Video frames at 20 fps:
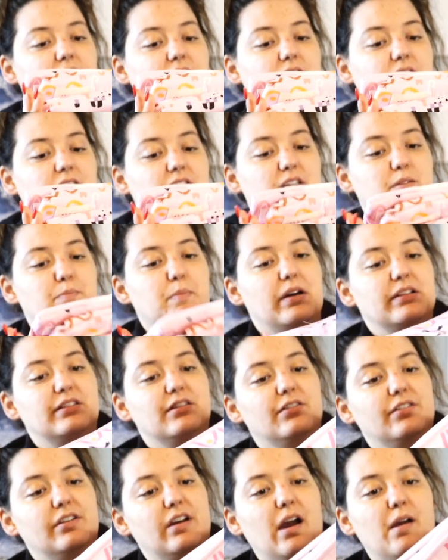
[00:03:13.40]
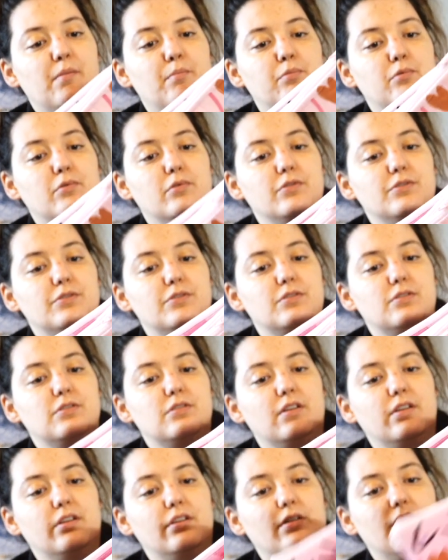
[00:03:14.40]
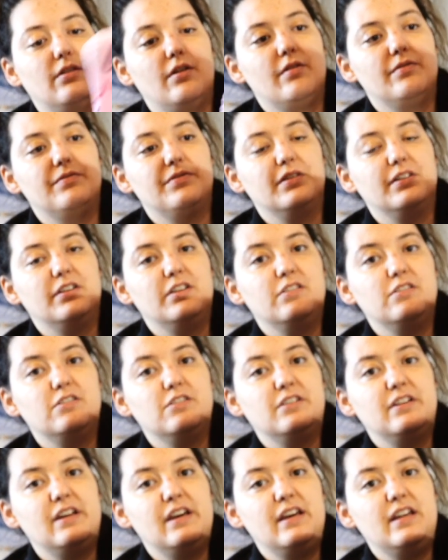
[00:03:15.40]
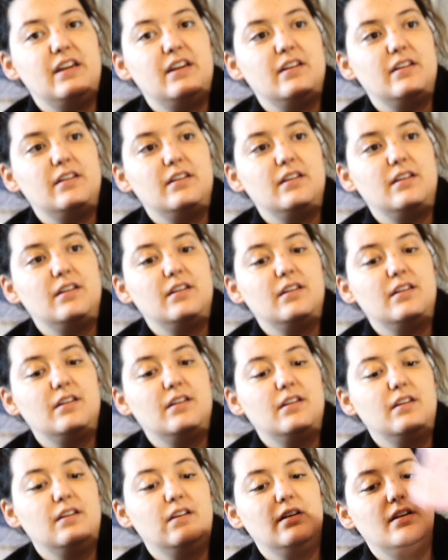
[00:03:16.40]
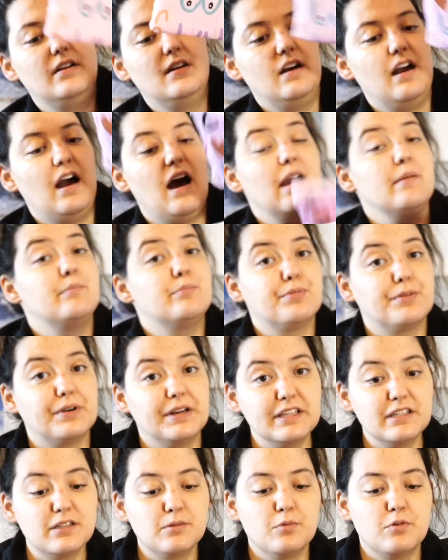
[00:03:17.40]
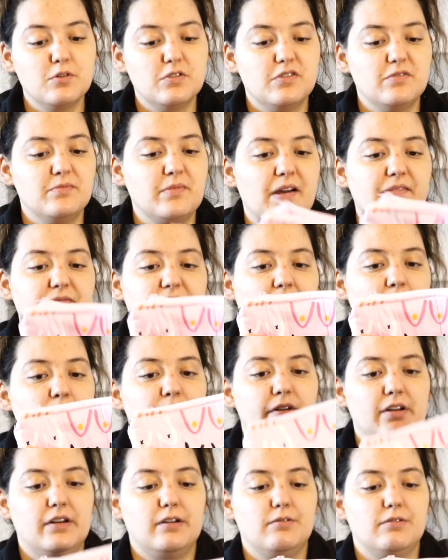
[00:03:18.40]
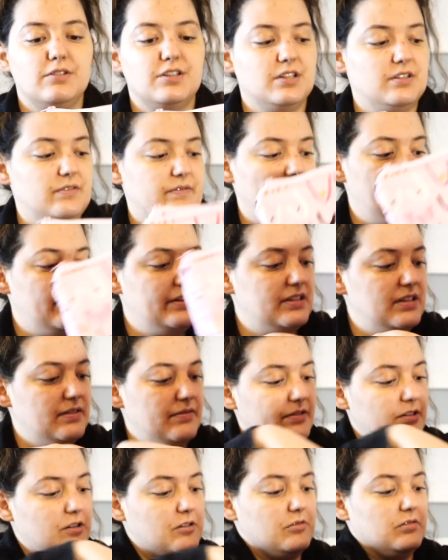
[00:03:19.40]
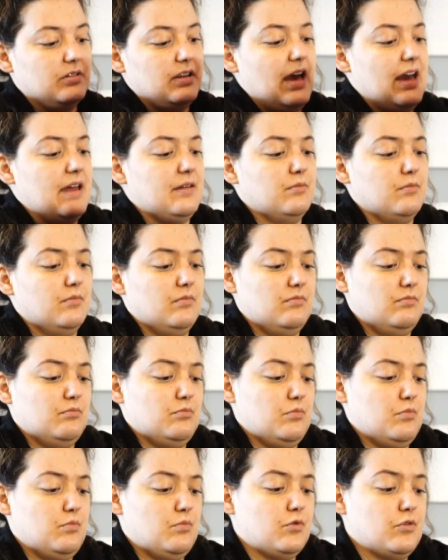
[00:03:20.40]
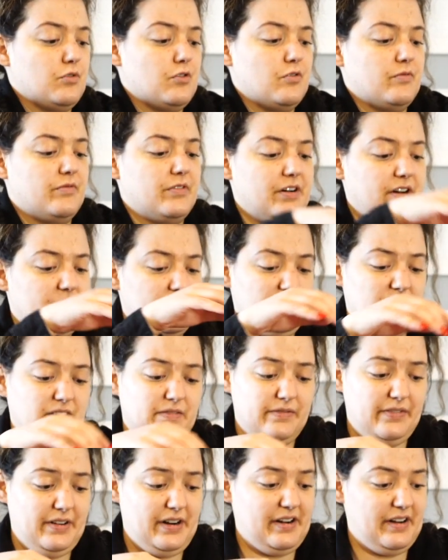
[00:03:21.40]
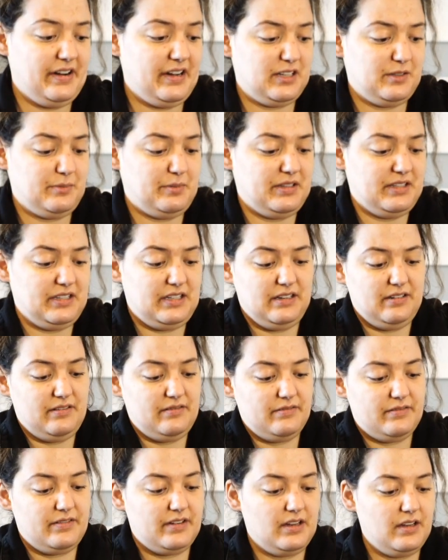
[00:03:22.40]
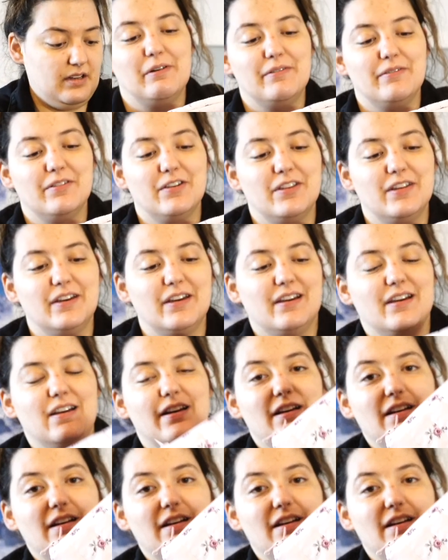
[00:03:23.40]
This pattern I bought off the internet. I print most of my fabric, which is very difficult, and moreover, it's very expensive. Everything.